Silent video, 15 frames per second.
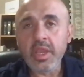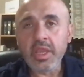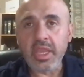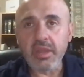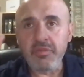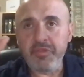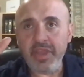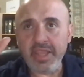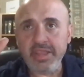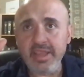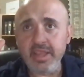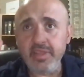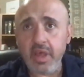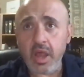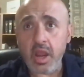
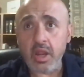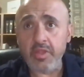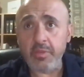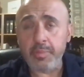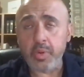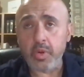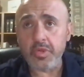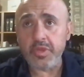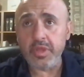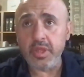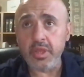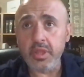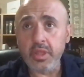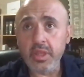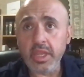convicting the heart of the
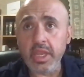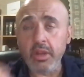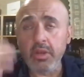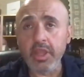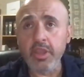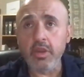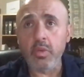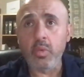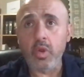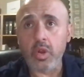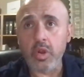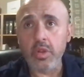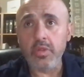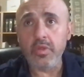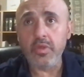person, hearing your
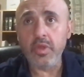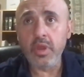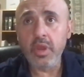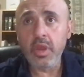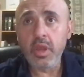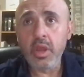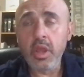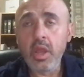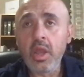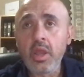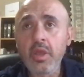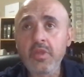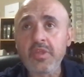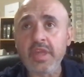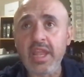words,
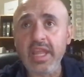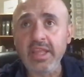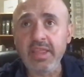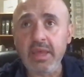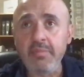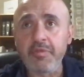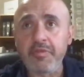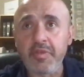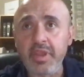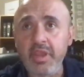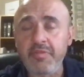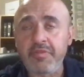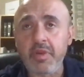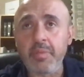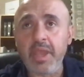setting them
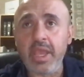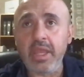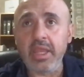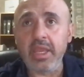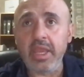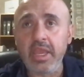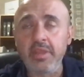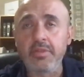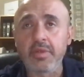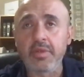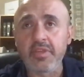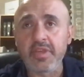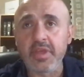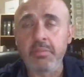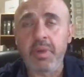free from any
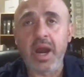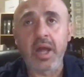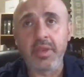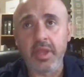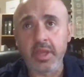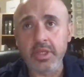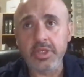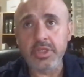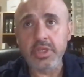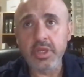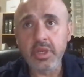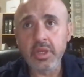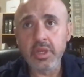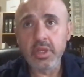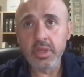hindrance and bondage,
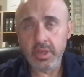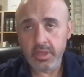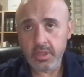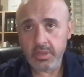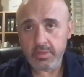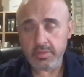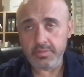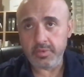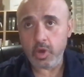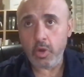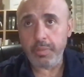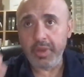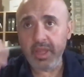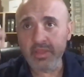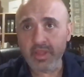
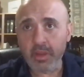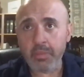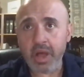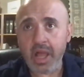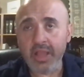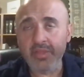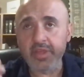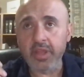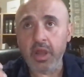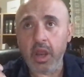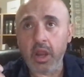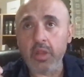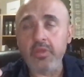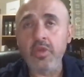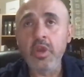opening their minds and
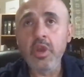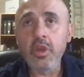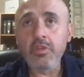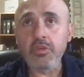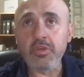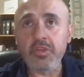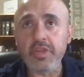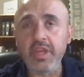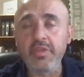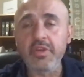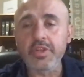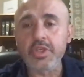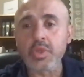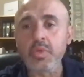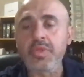hearts to see
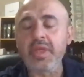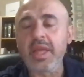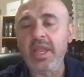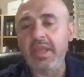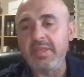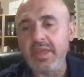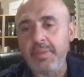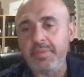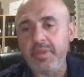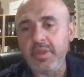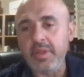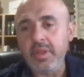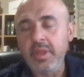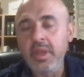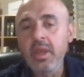the truth and accept
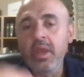it.